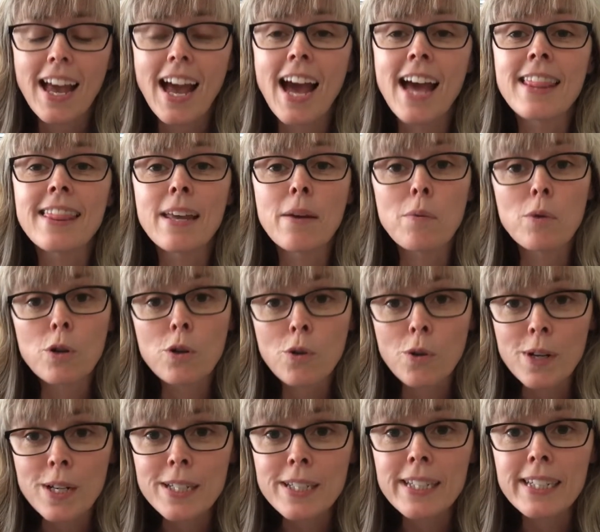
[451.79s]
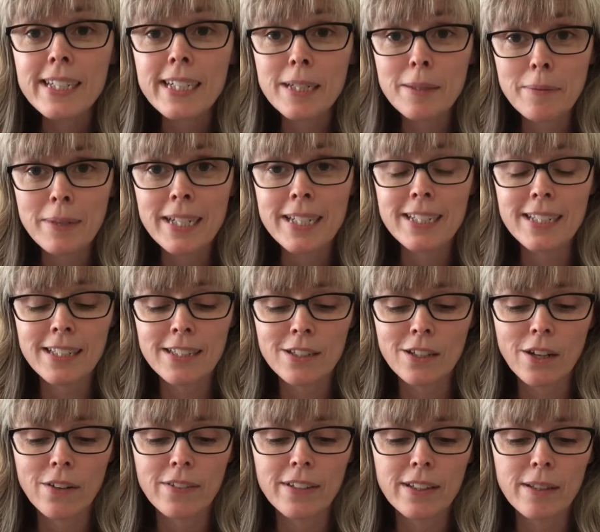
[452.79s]
and they were going to commit to
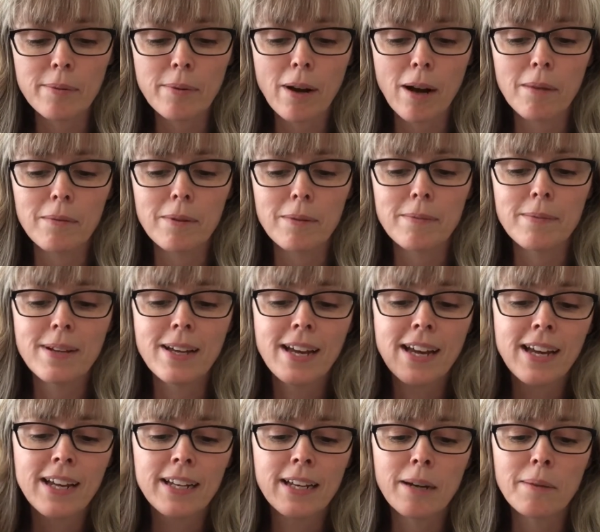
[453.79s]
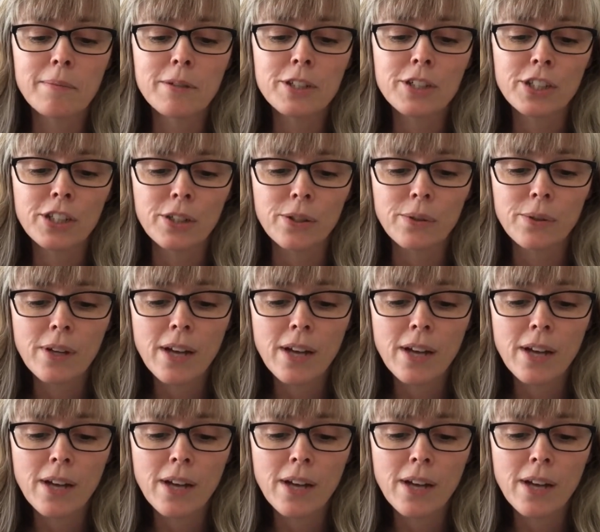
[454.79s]
solving the problem. Number 2,